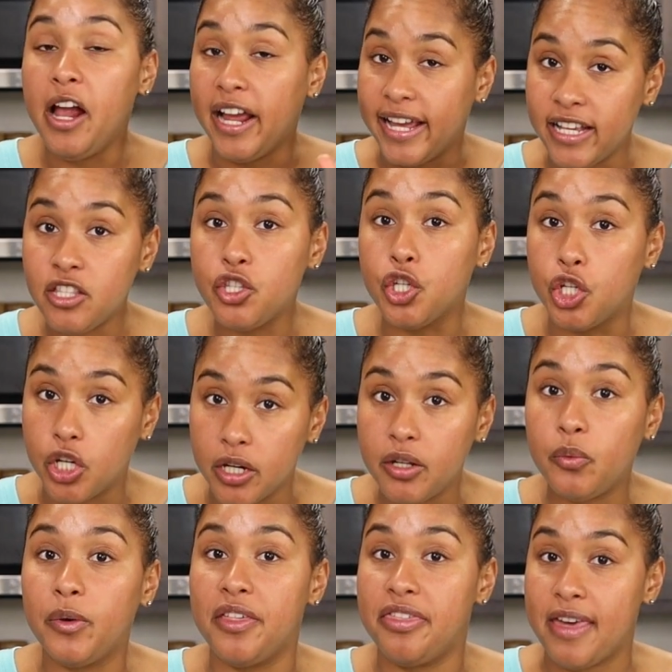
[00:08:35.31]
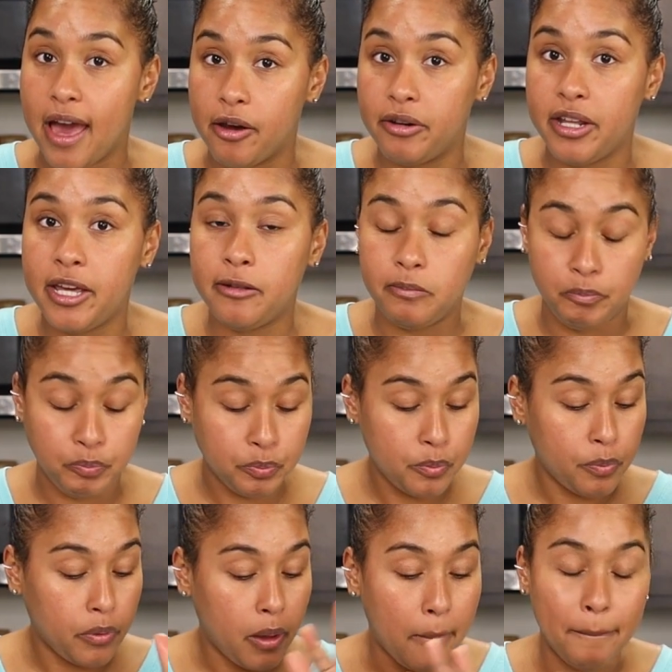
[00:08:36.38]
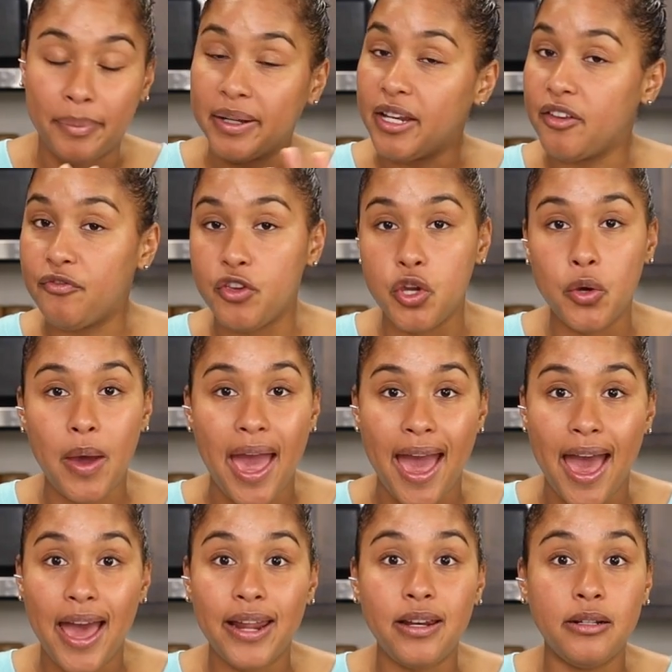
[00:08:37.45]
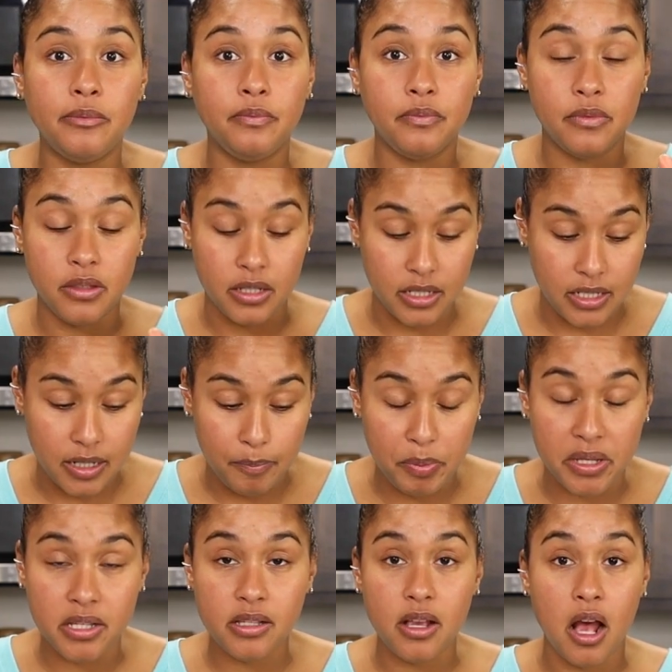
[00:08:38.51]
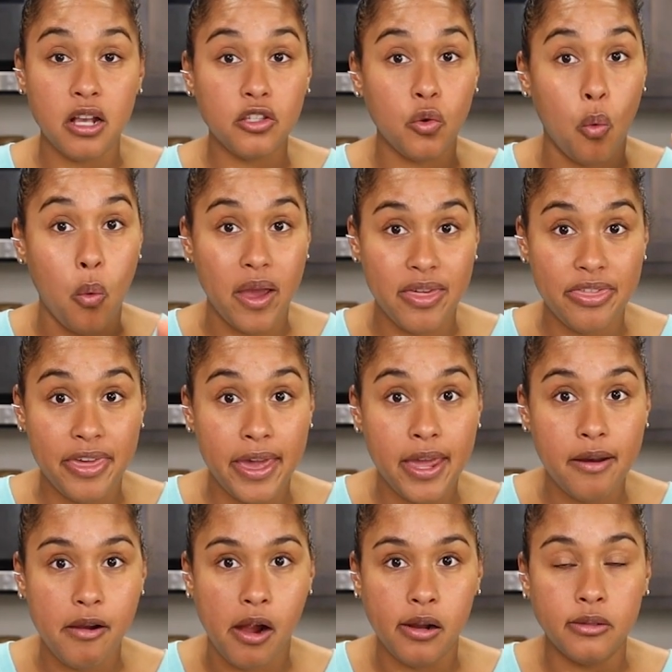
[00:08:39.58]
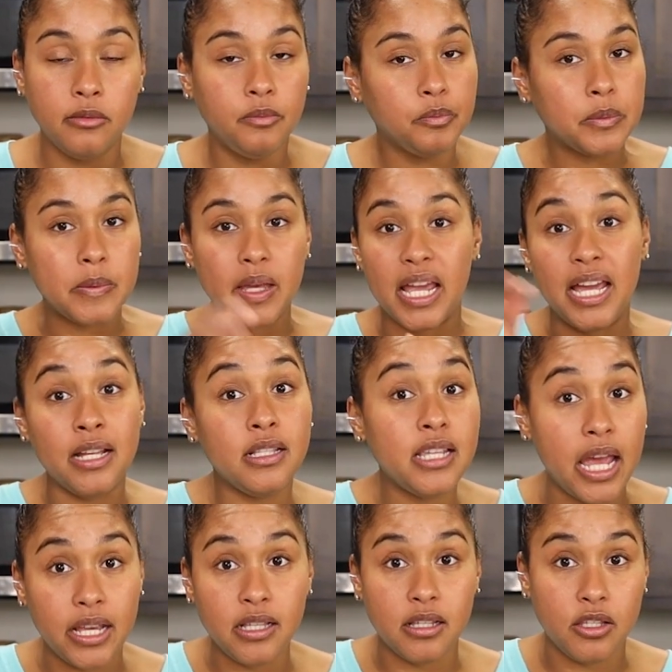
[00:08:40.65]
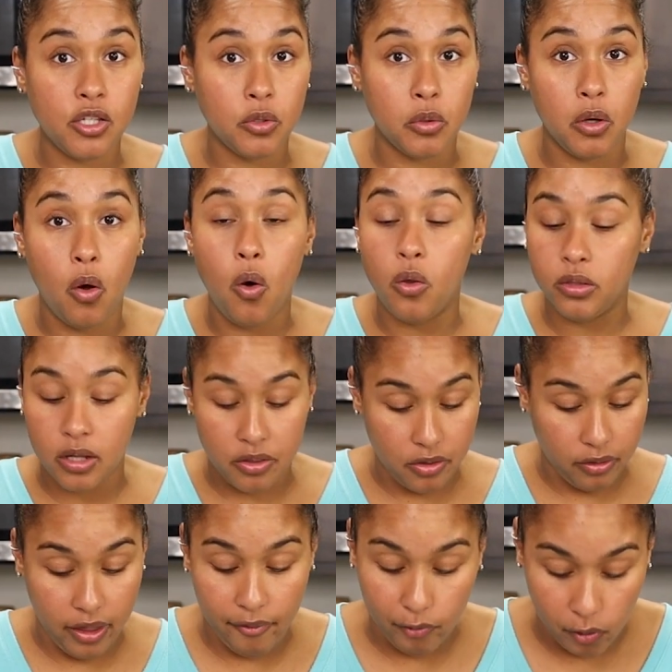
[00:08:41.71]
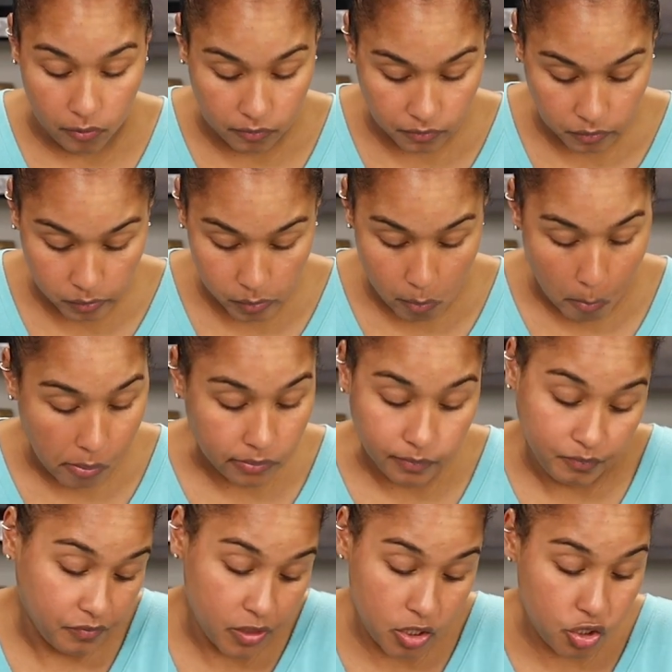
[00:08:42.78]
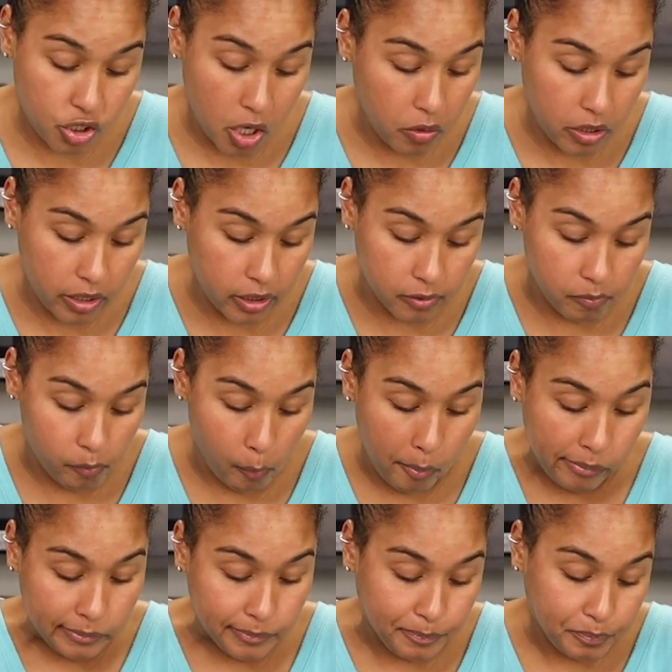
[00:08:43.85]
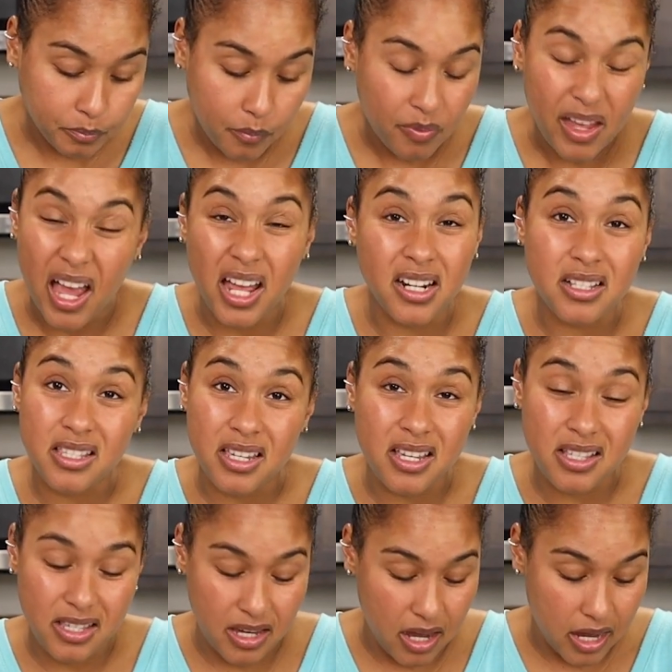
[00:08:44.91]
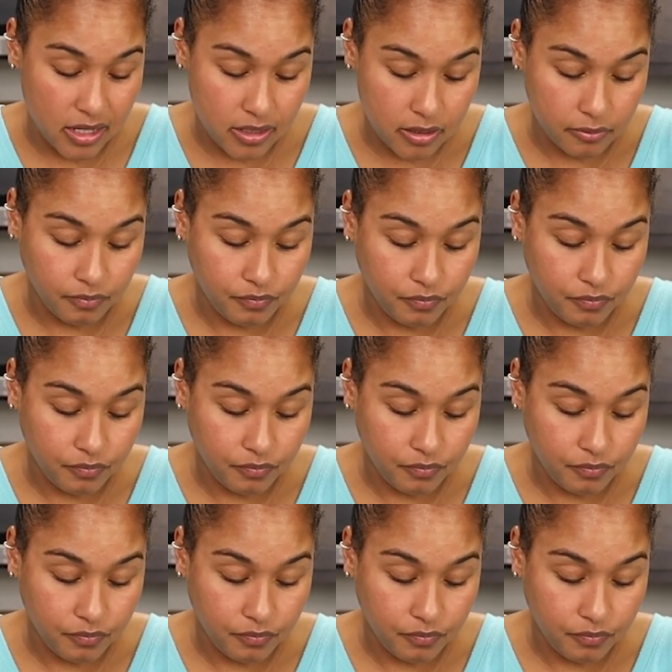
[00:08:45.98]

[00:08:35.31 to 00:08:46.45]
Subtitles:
It's good without it, but if you add the dipping sauce with it, it takes it to a whole nother level. They're so good. And it's easy, guys.